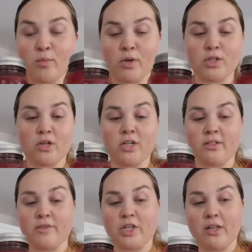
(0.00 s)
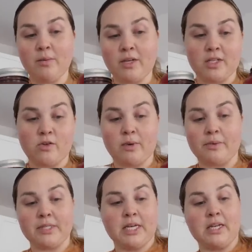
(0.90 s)
more jars of jelly because nobody
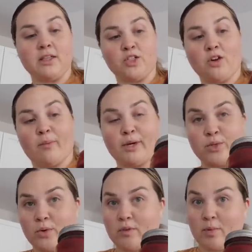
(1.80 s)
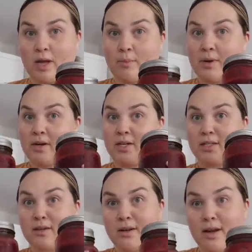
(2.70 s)
was eating the strawberries or the
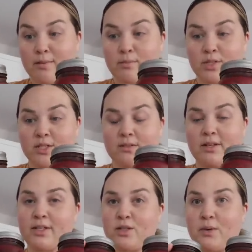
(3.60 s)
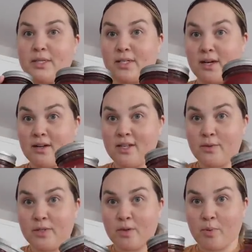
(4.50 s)
blackberries, and I'm just like so excited.
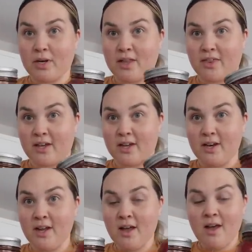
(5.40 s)
These ones are pretty thin.